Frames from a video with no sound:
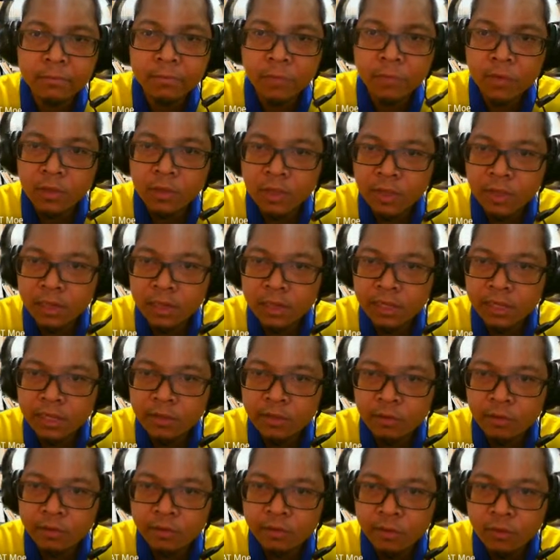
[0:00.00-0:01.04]
Okay, this is
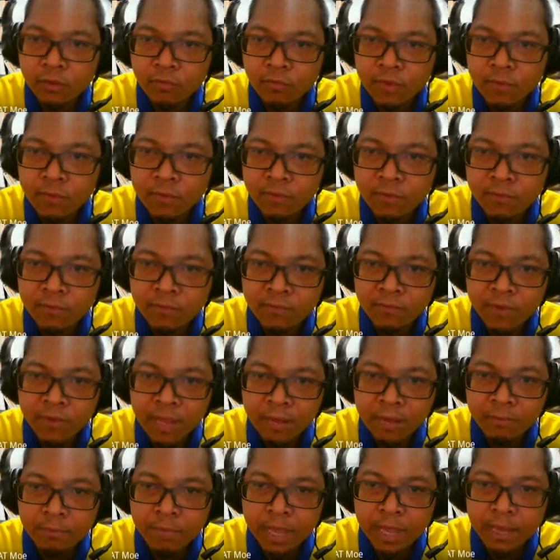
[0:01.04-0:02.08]
also will
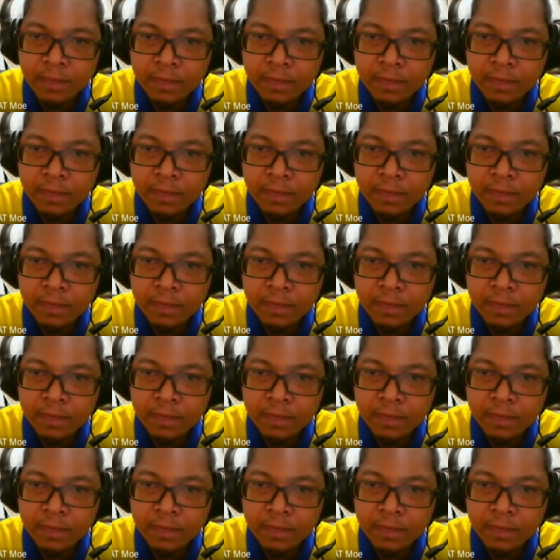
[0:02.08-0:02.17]
reflect back.